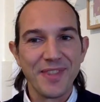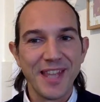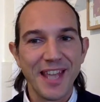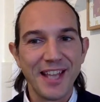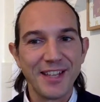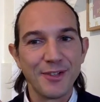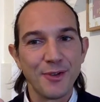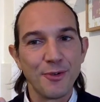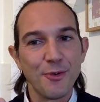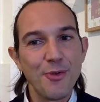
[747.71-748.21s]

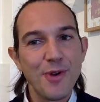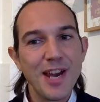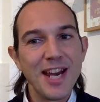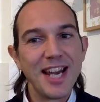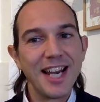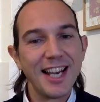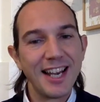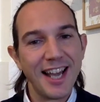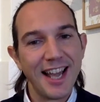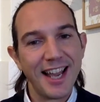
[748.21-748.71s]
it's a
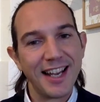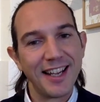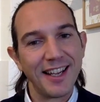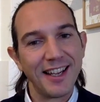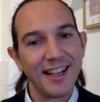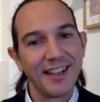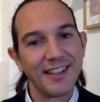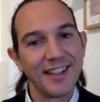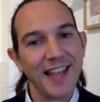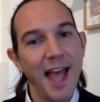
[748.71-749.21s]
really like
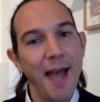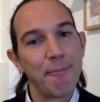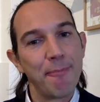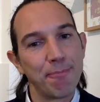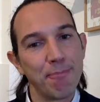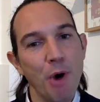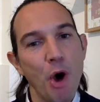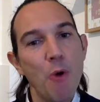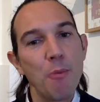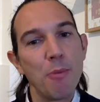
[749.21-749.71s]
that
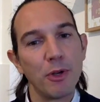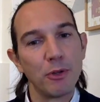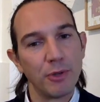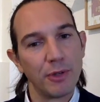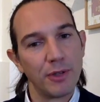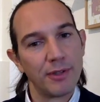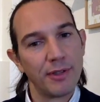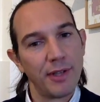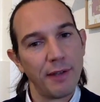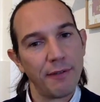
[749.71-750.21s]
moment
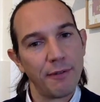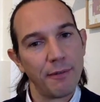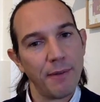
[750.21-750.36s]
where you say,